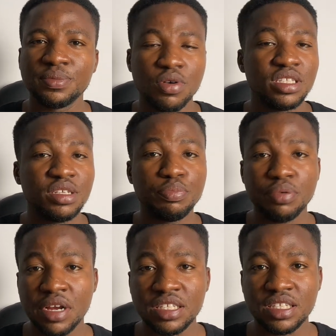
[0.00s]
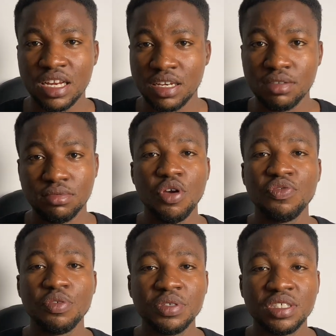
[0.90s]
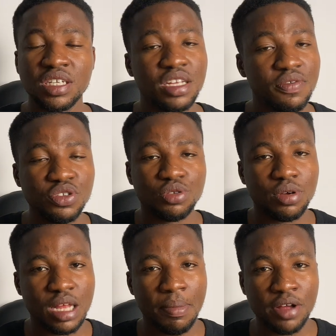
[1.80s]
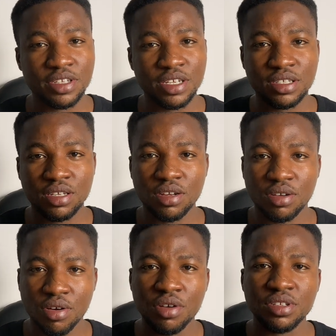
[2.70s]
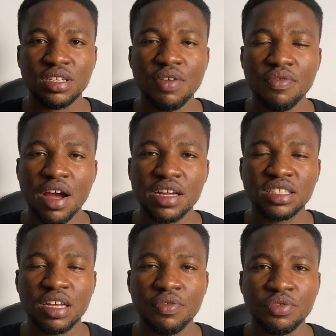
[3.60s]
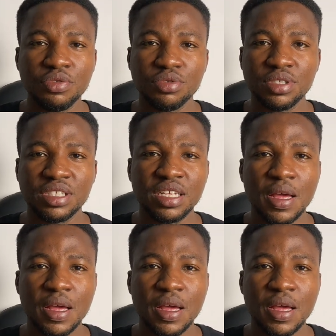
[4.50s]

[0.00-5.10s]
He was depressed, and for your information, he even talked about it on several interviews.